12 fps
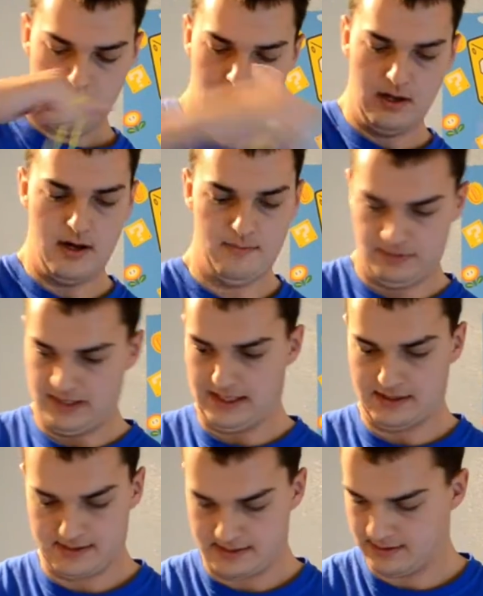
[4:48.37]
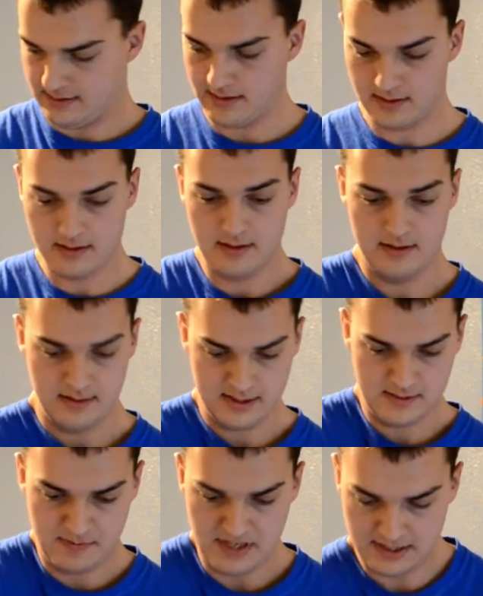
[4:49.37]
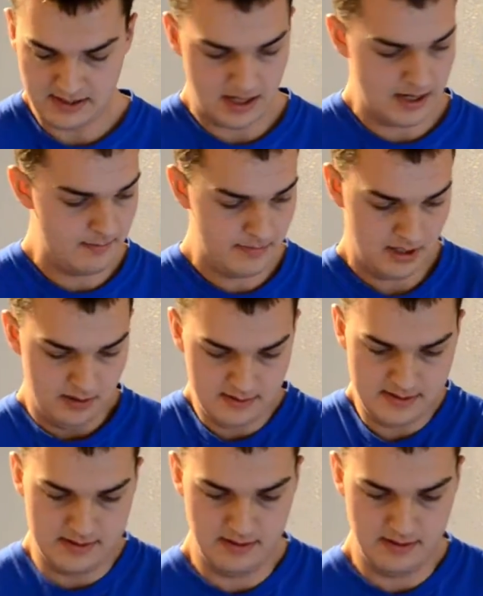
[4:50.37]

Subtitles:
complex speed combos.